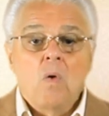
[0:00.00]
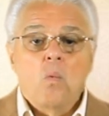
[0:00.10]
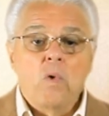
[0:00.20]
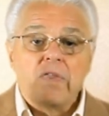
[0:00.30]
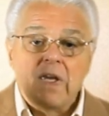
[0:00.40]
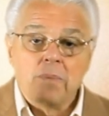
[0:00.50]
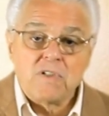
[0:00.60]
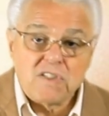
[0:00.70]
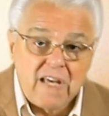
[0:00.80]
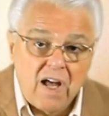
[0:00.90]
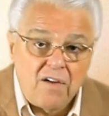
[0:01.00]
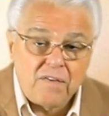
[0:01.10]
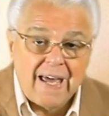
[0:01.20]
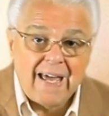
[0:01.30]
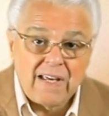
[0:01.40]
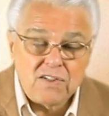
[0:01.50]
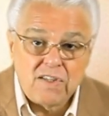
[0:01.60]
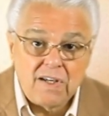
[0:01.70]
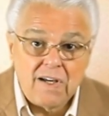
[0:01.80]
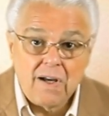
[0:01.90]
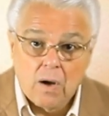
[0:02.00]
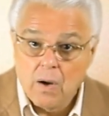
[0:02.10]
with Himself as the